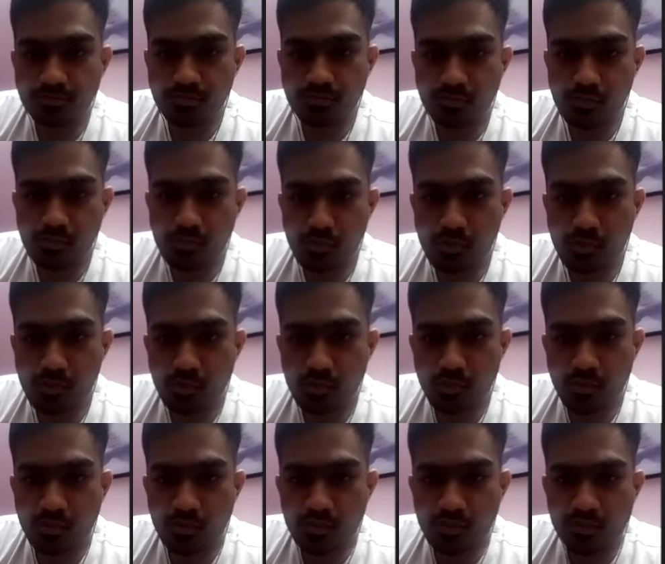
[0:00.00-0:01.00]

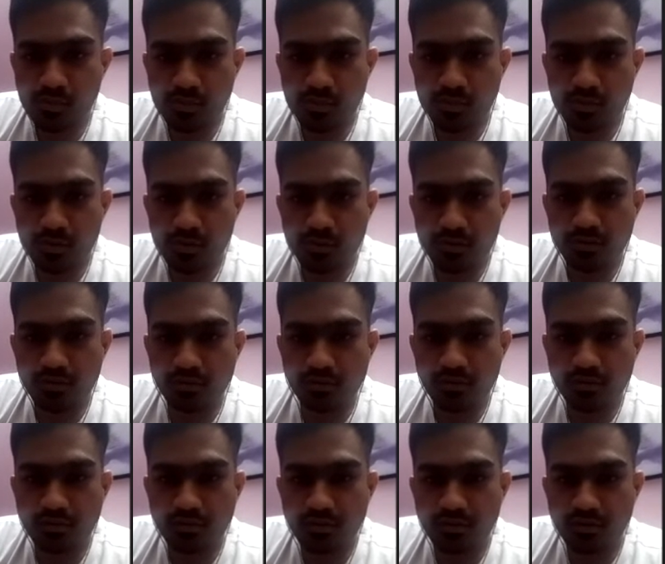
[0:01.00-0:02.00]

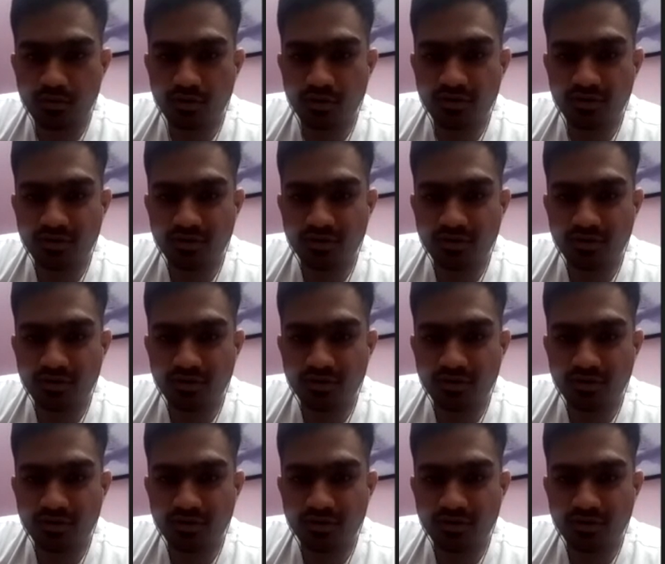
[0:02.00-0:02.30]
No words are spoken by the person on screen.